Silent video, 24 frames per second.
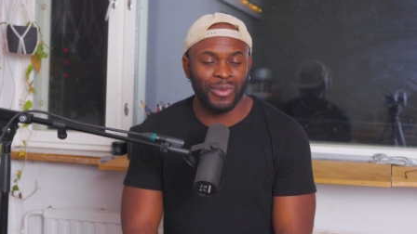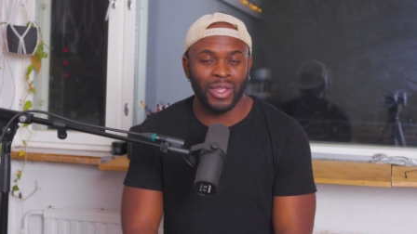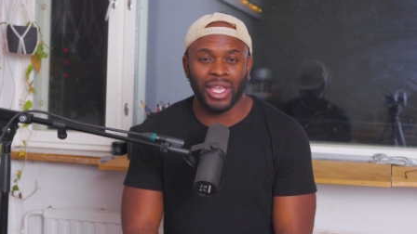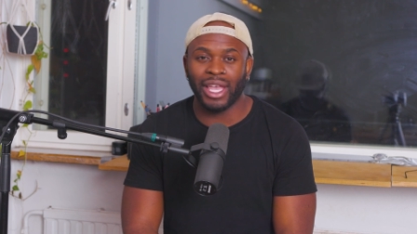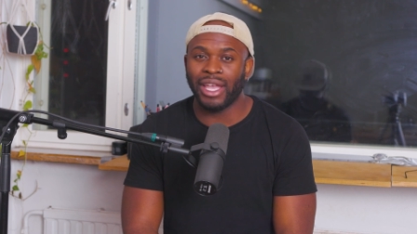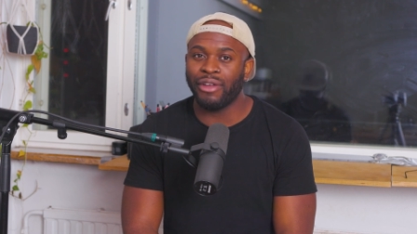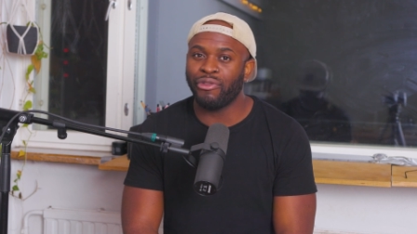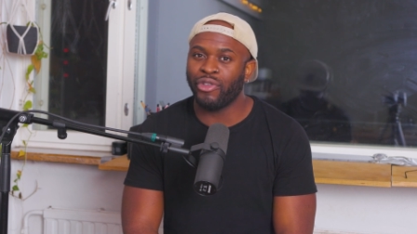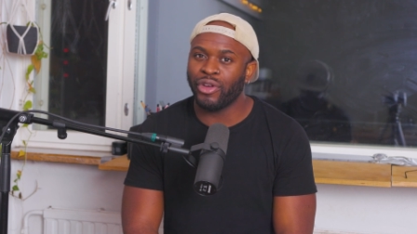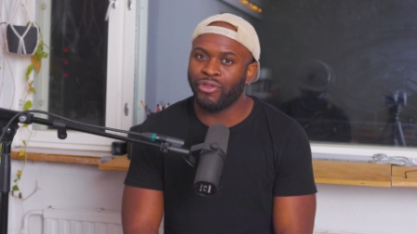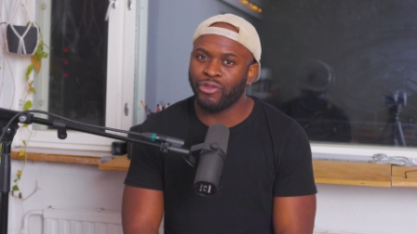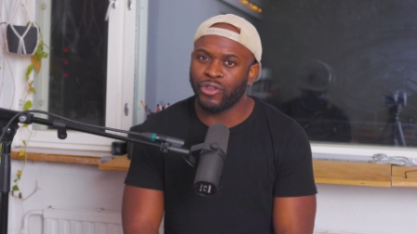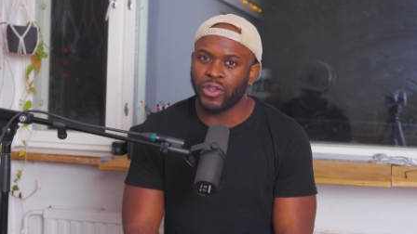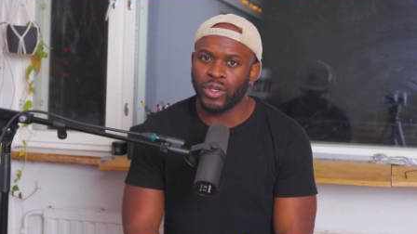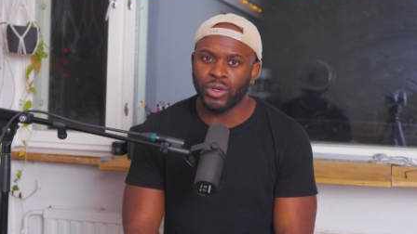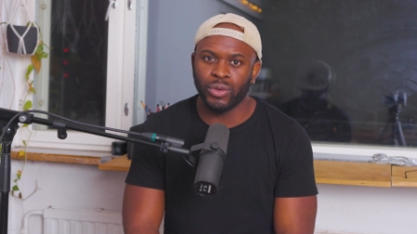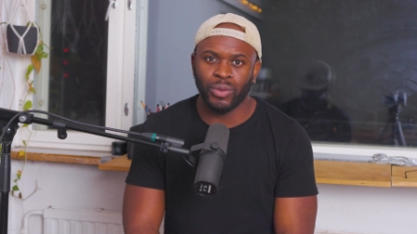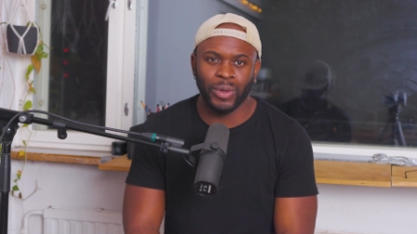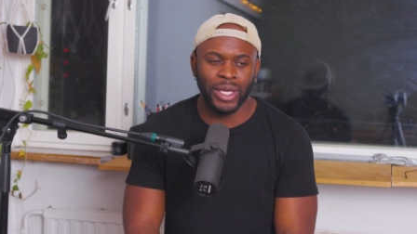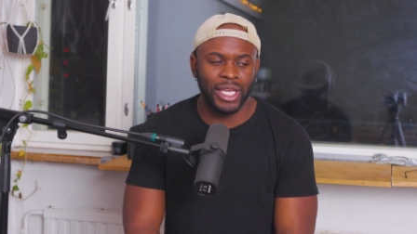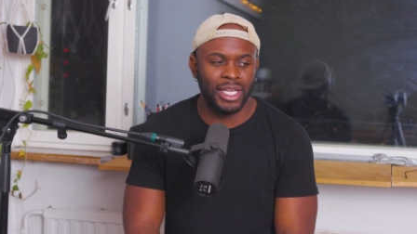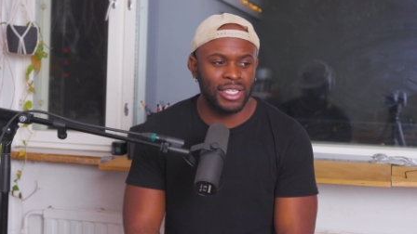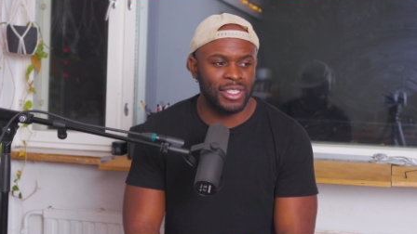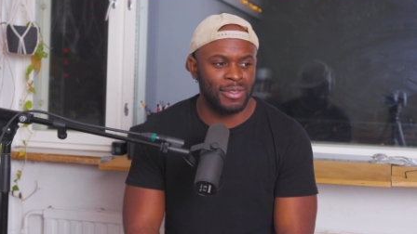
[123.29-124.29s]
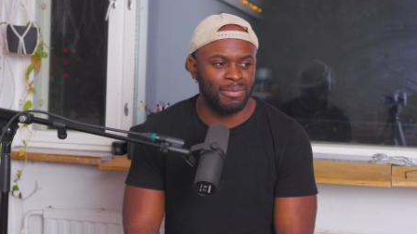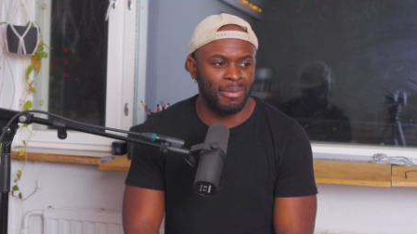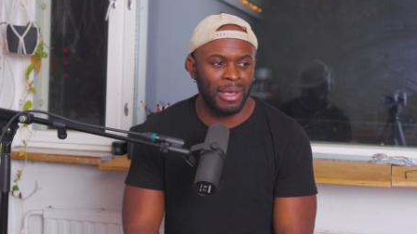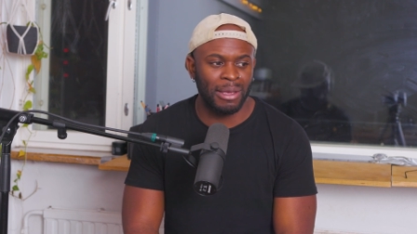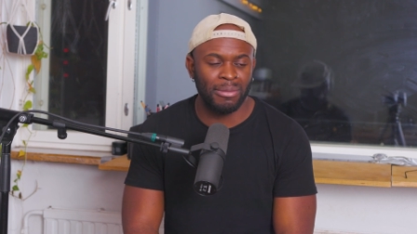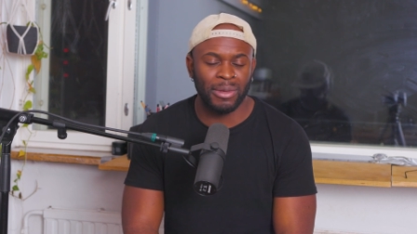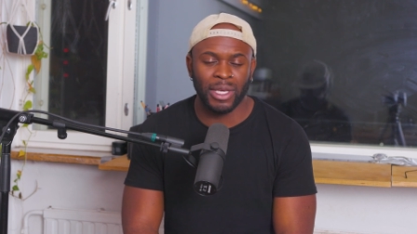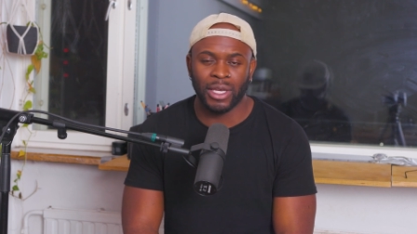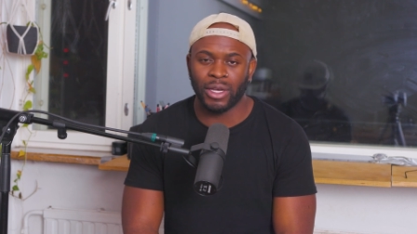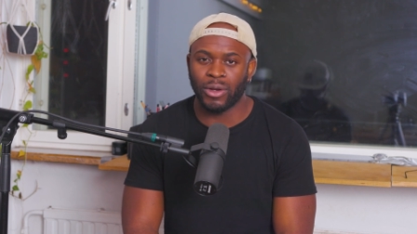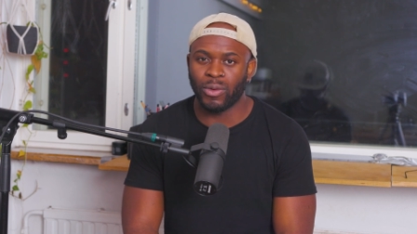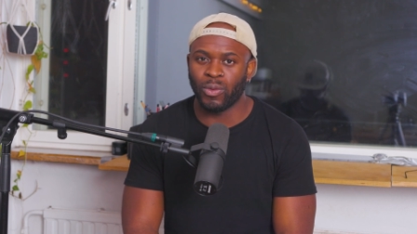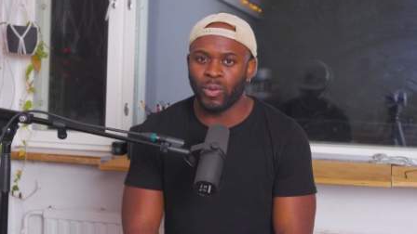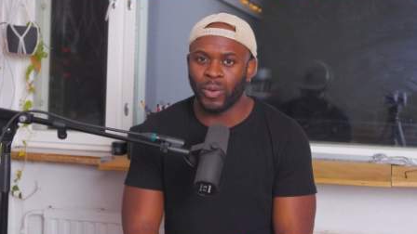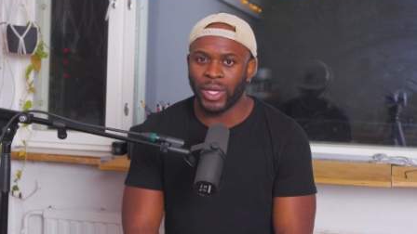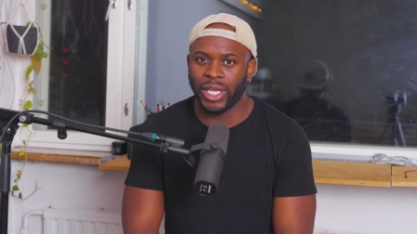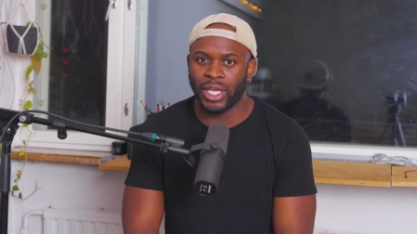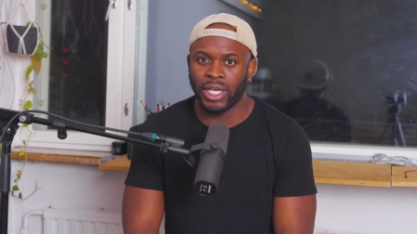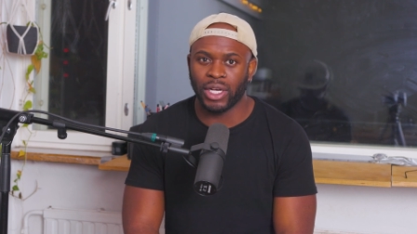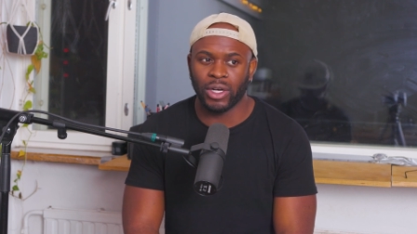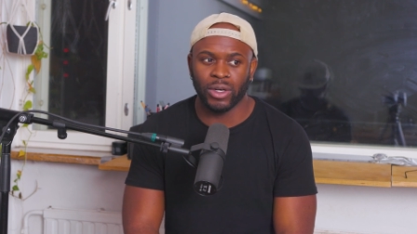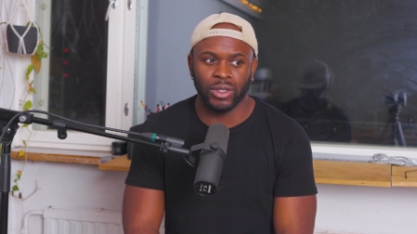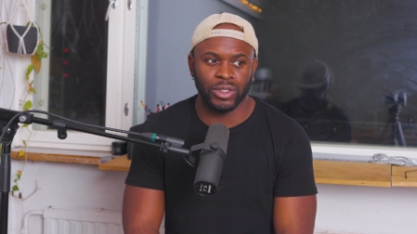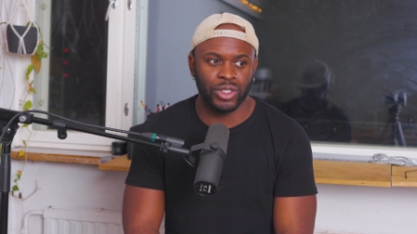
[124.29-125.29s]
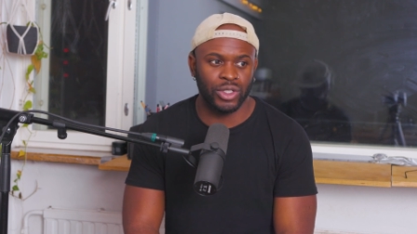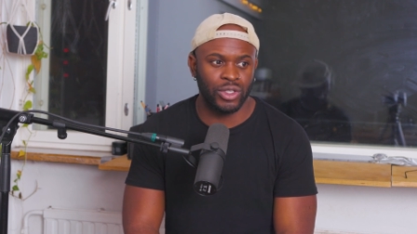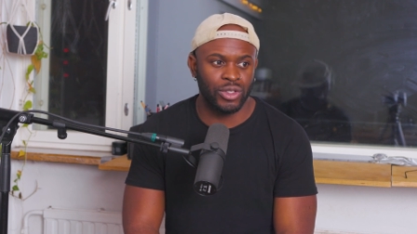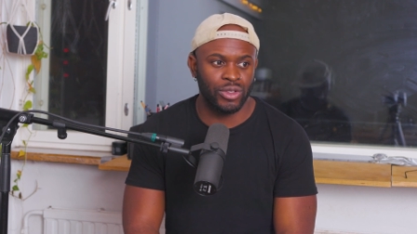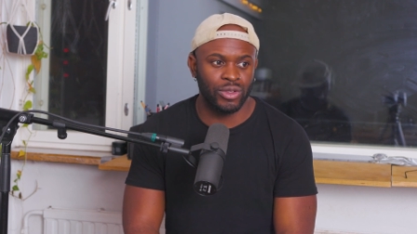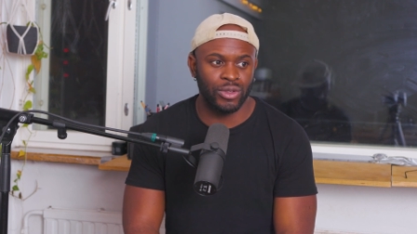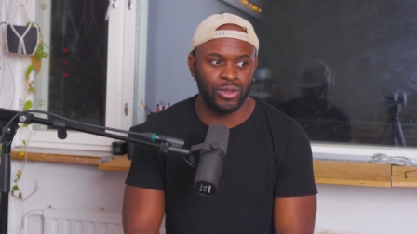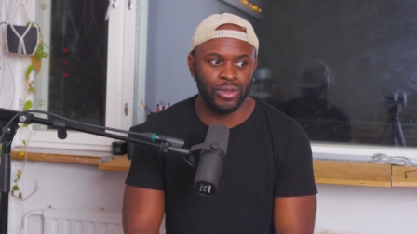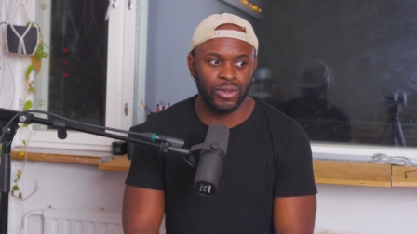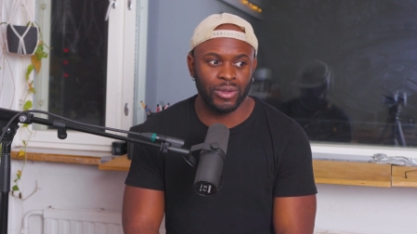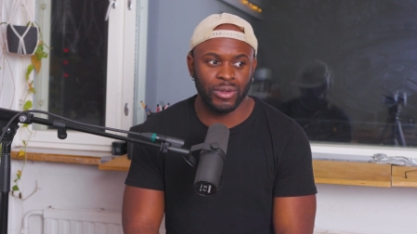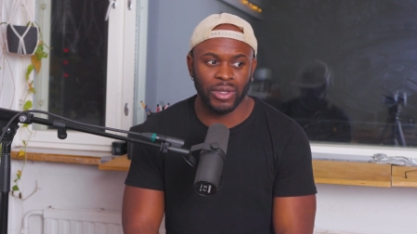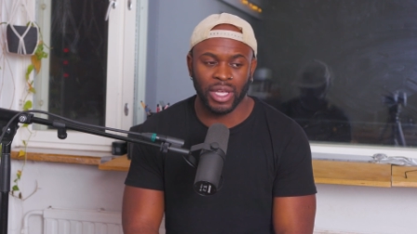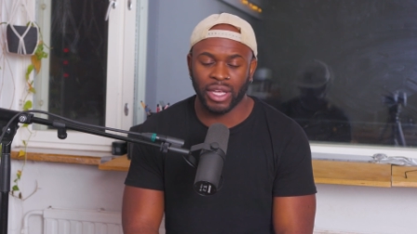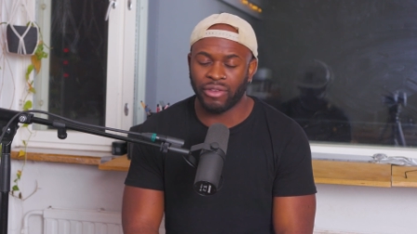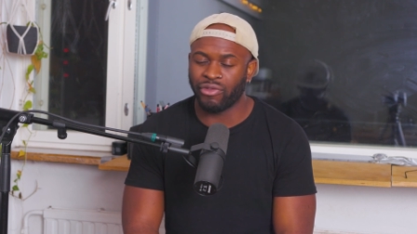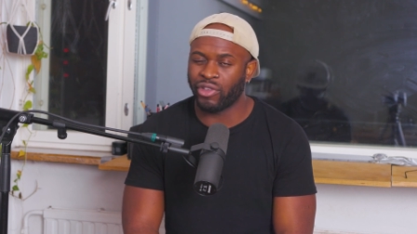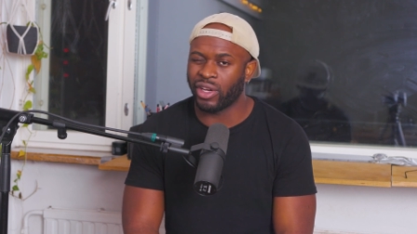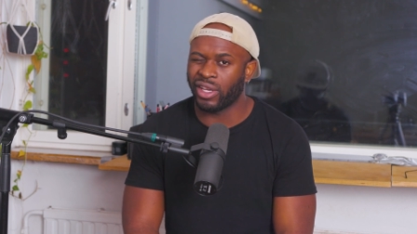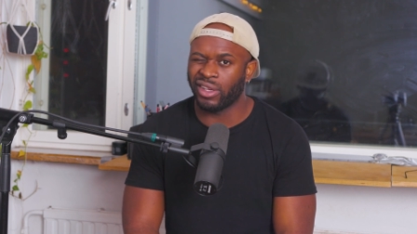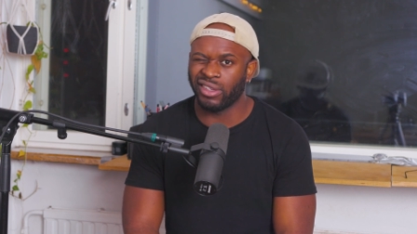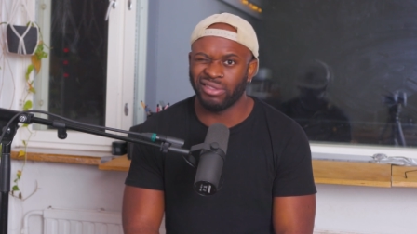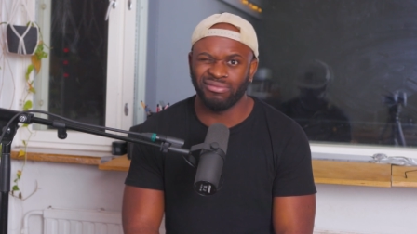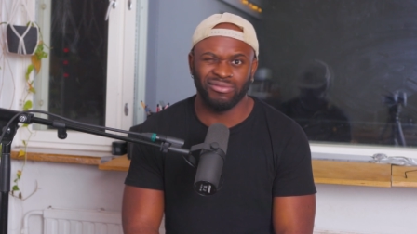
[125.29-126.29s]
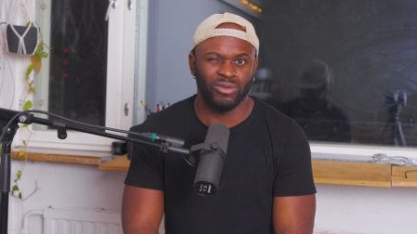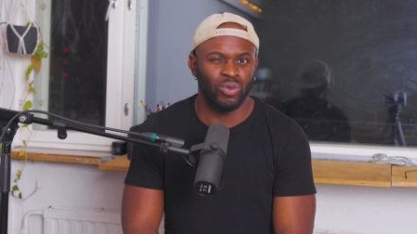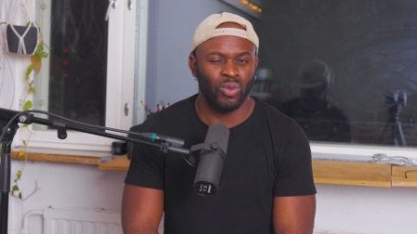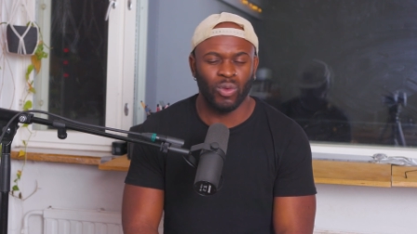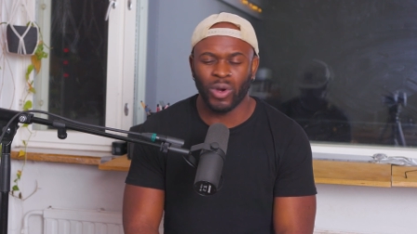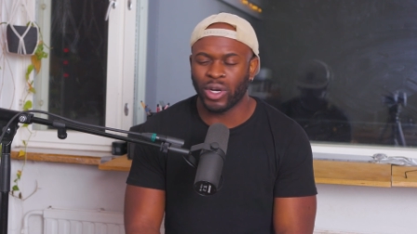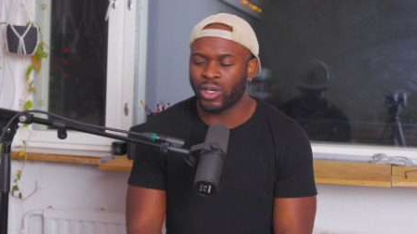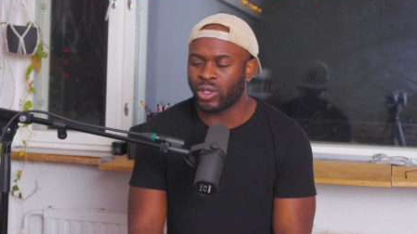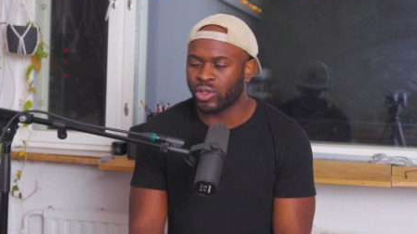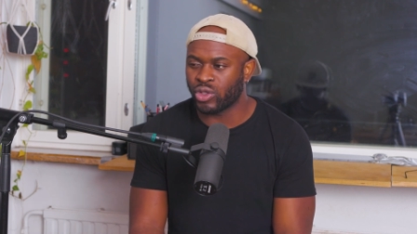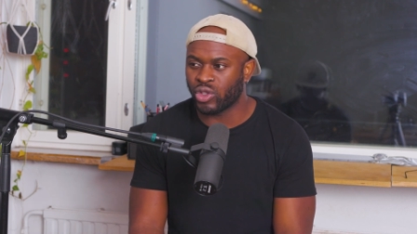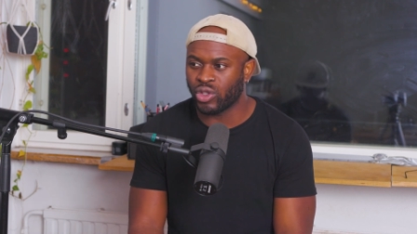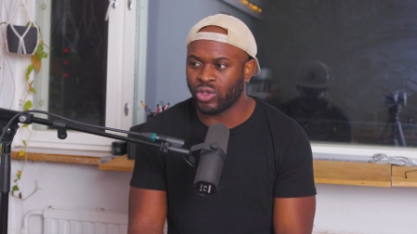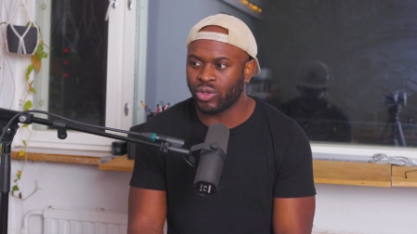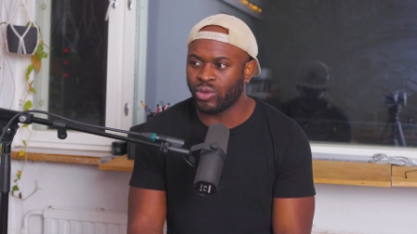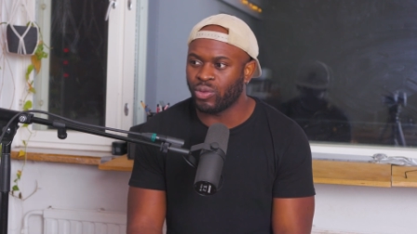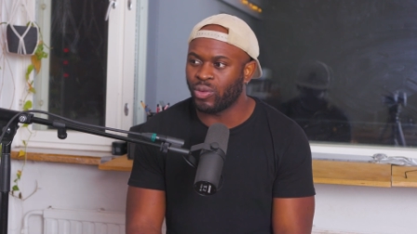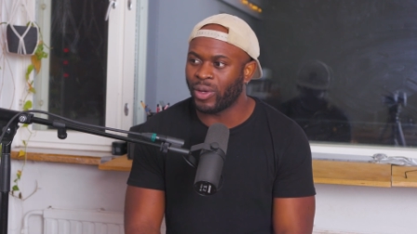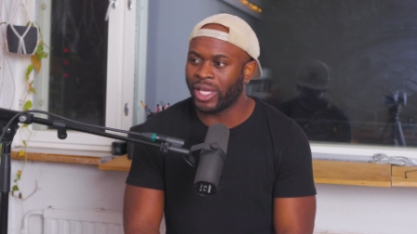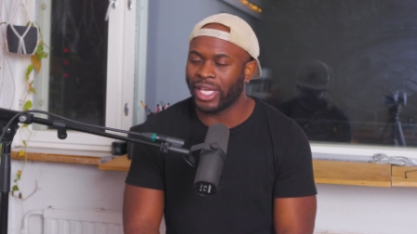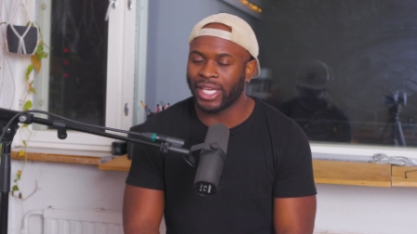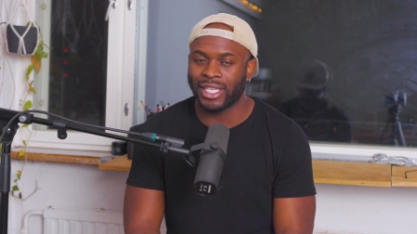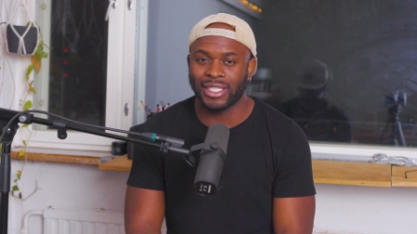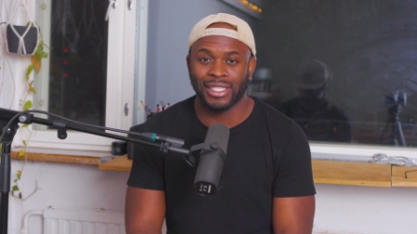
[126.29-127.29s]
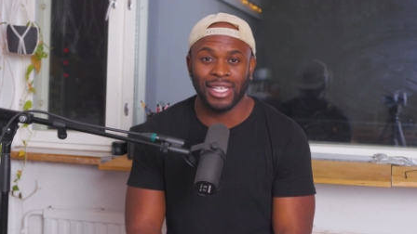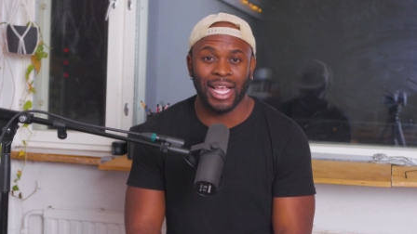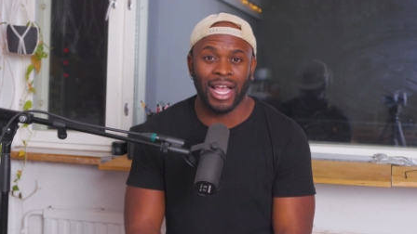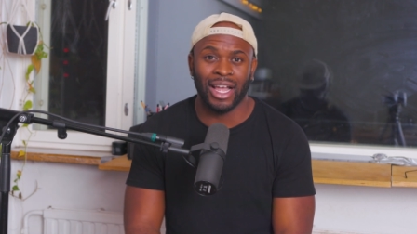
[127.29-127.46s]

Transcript: every few weeks, maybe a week or two, every 1 or 2 weeks,